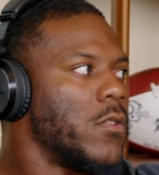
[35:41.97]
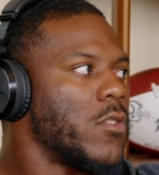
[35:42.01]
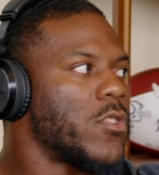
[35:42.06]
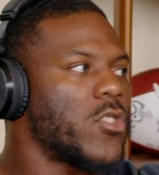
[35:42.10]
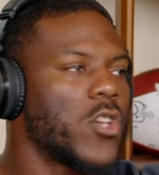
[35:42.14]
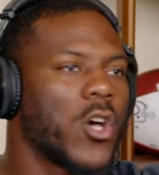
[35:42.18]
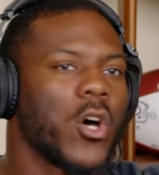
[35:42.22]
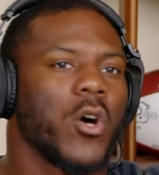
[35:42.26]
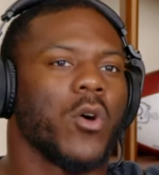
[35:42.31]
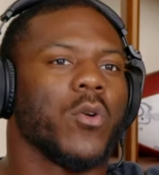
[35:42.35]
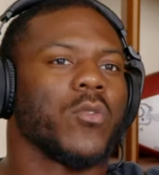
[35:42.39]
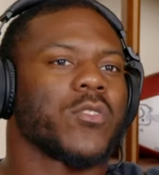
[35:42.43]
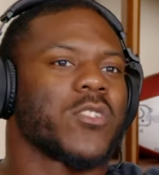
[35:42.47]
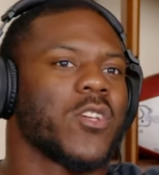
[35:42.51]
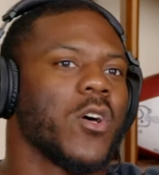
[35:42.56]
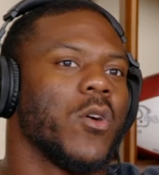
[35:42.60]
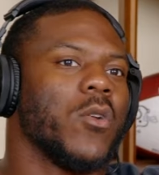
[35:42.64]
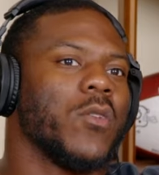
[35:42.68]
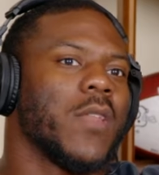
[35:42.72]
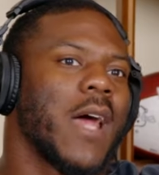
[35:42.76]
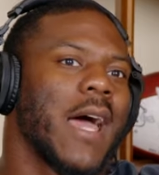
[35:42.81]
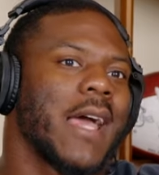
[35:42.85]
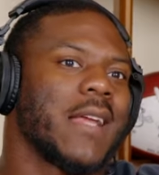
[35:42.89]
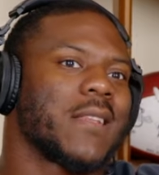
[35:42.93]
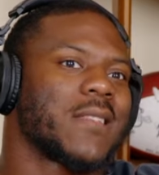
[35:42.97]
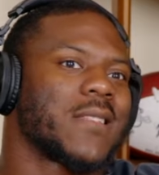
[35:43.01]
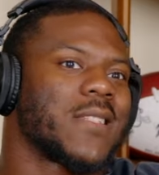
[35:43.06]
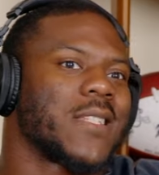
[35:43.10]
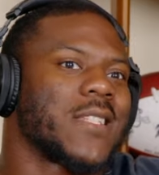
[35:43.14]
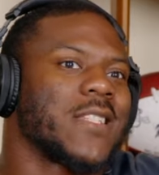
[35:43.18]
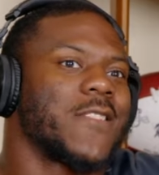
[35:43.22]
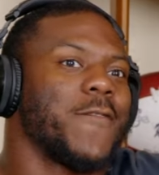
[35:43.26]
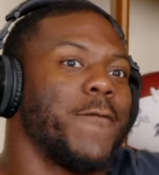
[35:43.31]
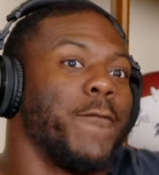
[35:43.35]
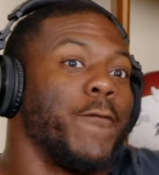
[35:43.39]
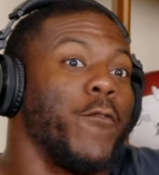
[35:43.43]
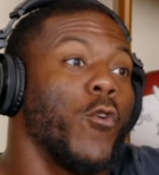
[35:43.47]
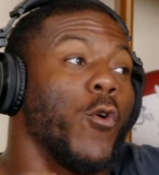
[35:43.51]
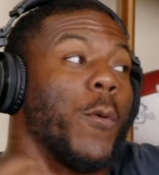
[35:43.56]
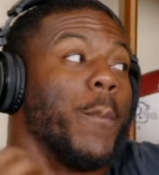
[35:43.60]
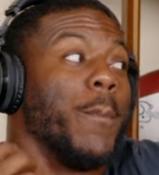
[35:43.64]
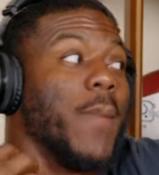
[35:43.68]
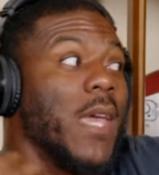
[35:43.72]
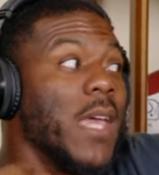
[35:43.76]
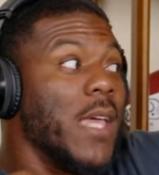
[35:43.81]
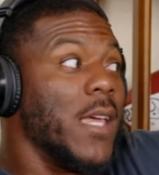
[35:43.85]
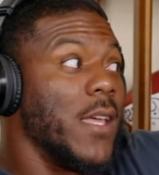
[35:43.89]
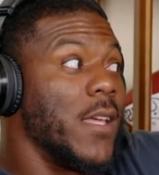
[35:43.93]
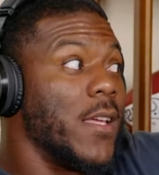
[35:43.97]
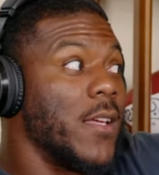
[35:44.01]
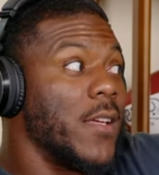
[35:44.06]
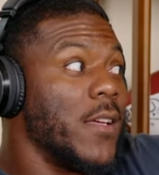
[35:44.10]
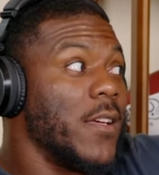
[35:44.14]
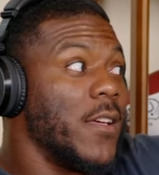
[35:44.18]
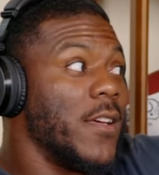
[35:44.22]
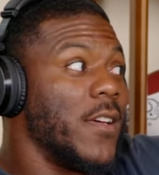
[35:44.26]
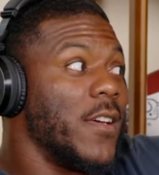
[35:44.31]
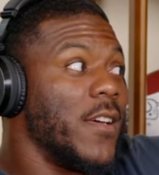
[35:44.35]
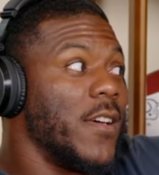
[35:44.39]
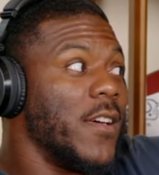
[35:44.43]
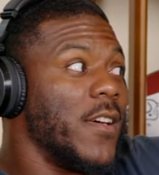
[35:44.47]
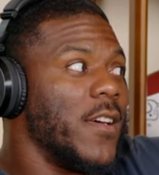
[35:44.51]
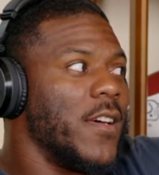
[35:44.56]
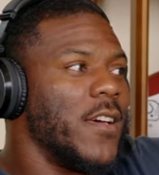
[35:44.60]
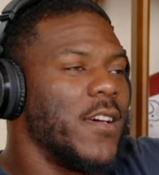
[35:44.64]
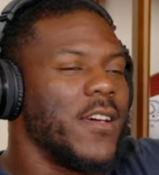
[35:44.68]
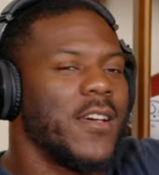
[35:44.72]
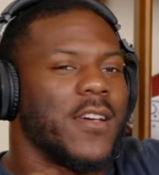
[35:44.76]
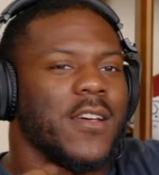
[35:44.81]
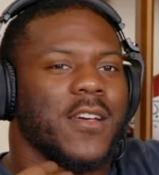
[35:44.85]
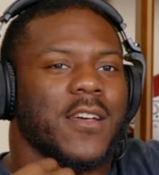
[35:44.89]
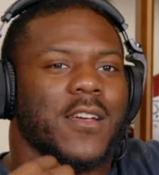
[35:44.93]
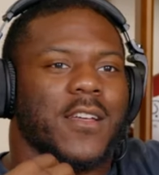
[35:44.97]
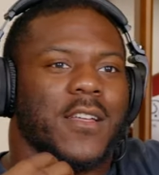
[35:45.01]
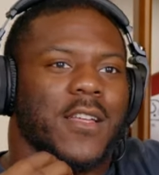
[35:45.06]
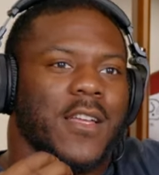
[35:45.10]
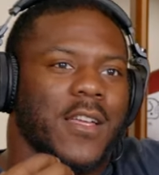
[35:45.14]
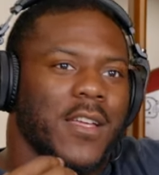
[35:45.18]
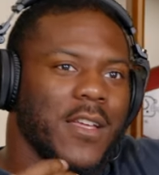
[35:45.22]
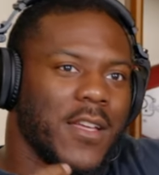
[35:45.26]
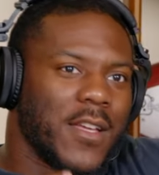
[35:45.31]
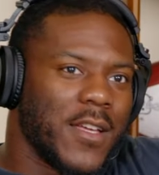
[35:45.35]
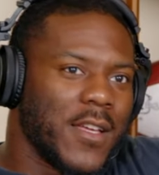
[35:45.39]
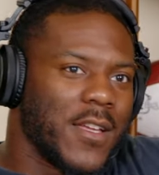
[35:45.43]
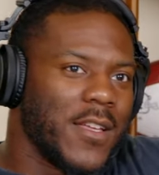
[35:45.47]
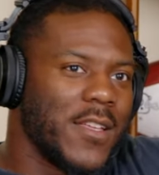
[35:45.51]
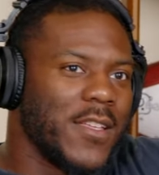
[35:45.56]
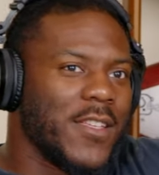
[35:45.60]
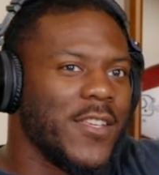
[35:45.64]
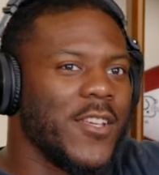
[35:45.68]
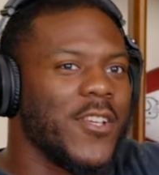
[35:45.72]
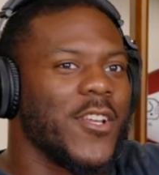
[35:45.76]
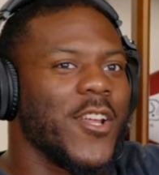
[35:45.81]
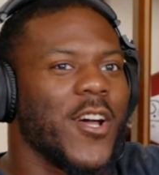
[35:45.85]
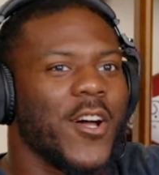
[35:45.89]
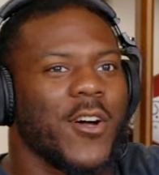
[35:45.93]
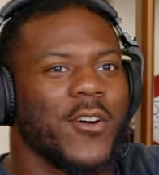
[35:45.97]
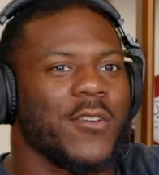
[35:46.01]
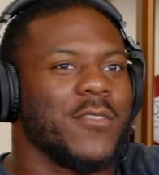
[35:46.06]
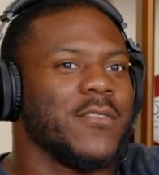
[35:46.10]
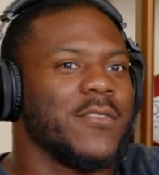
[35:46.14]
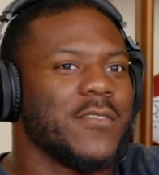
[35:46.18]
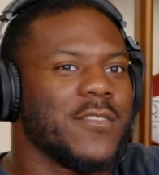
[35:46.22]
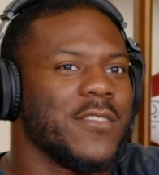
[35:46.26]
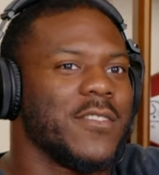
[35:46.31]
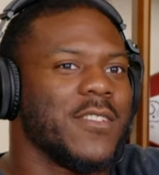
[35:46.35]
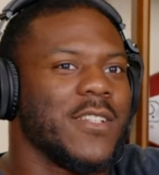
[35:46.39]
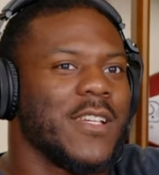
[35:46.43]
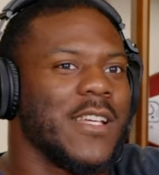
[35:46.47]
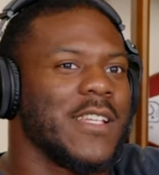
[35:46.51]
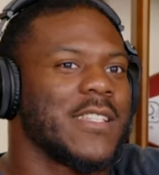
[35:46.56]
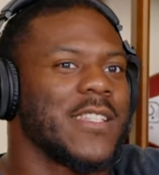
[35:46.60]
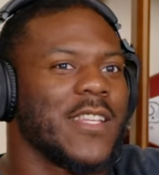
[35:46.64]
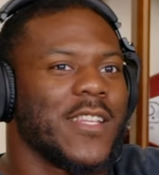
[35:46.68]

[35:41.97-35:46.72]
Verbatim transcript: But so like for me, I hear you. You know, it's